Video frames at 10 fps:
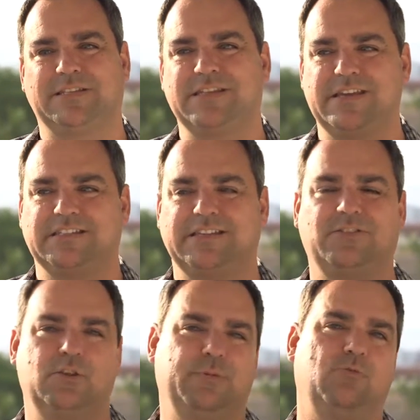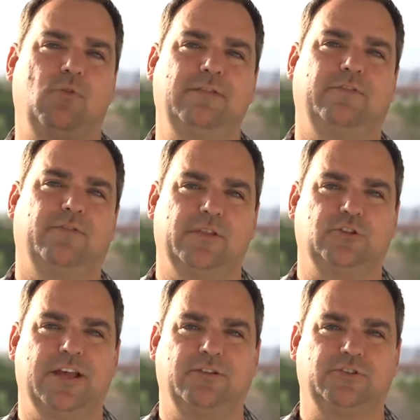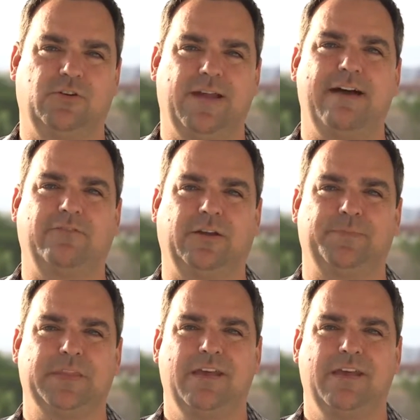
But to the extent that you be grateful for the challenge that you're having